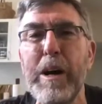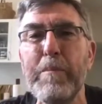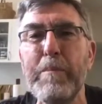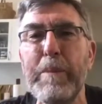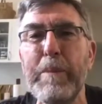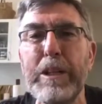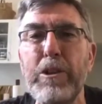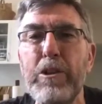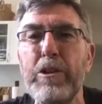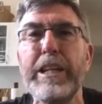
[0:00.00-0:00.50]

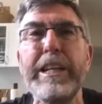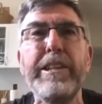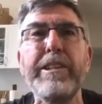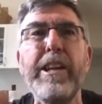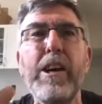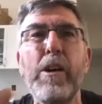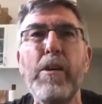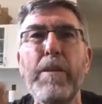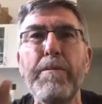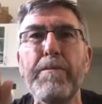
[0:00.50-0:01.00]
But you need to
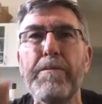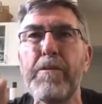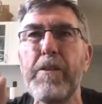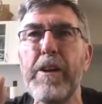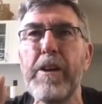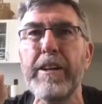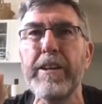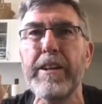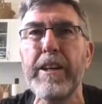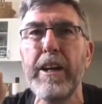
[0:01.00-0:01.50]
know up
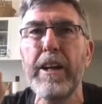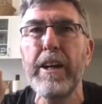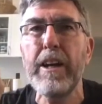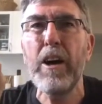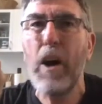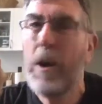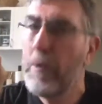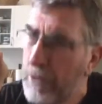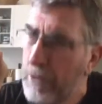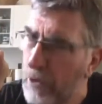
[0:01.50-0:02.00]
front,
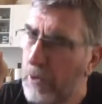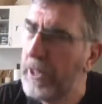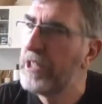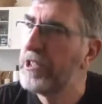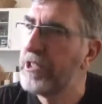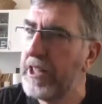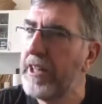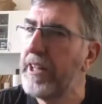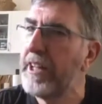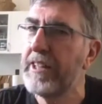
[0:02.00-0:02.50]
I'm
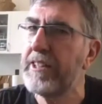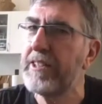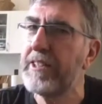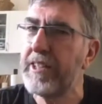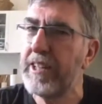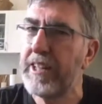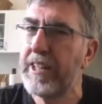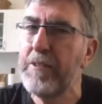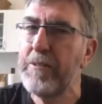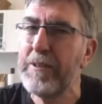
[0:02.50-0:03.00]
questioning it
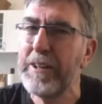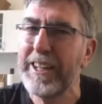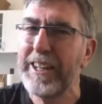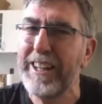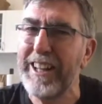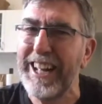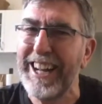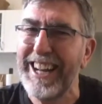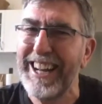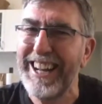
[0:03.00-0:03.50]

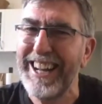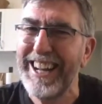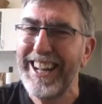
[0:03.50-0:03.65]
significantly.